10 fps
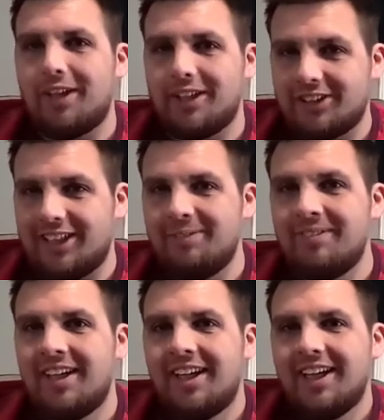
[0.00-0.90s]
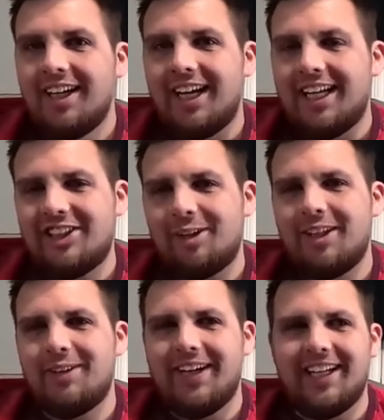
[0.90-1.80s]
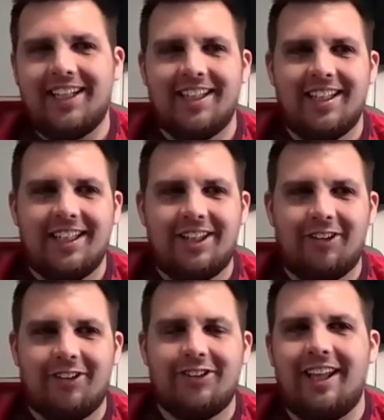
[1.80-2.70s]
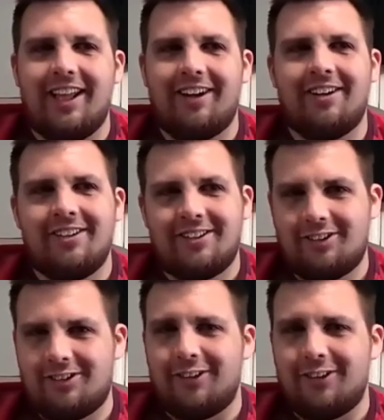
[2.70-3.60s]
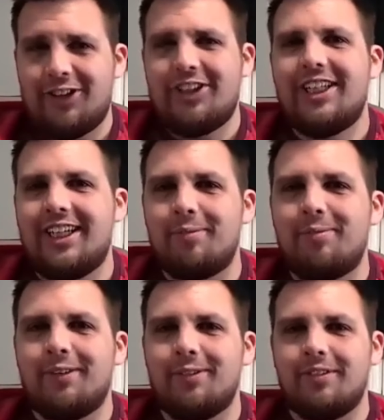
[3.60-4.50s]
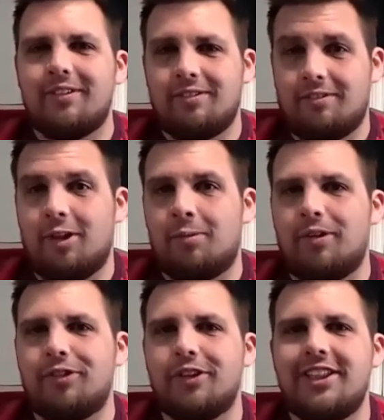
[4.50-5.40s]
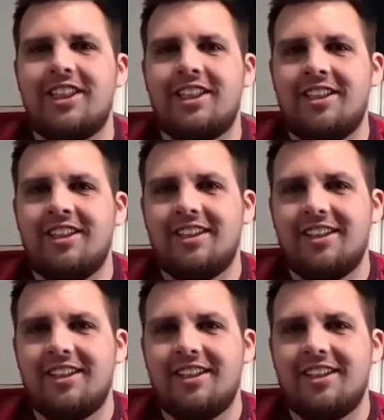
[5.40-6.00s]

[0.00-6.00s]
Blacks game. And somebody went, don't you dare talk shit about number 14.